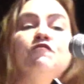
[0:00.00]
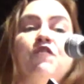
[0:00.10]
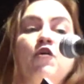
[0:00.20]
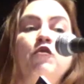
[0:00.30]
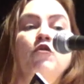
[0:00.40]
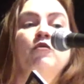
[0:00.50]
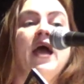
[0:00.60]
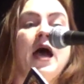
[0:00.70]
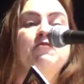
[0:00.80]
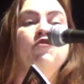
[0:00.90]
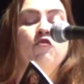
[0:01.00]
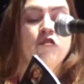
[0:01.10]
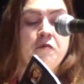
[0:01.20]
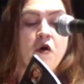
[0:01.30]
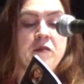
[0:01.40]
photo
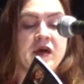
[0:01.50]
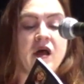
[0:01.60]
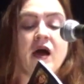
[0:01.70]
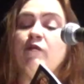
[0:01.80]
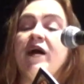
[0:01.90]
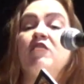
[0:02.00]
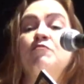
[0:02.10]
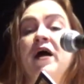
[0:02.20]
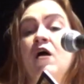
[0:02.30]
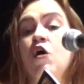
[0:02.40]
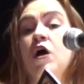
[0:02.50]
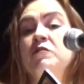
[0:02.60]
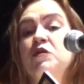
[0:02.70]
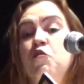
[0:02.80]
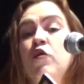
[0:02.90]
captures the moment I raise my
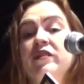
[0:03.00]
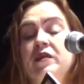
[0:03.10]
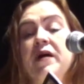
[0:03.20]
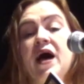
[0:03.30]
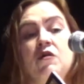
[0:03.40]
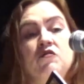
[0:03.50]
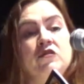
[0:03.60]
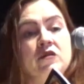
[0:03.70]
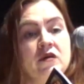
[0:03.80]
arm to point them out,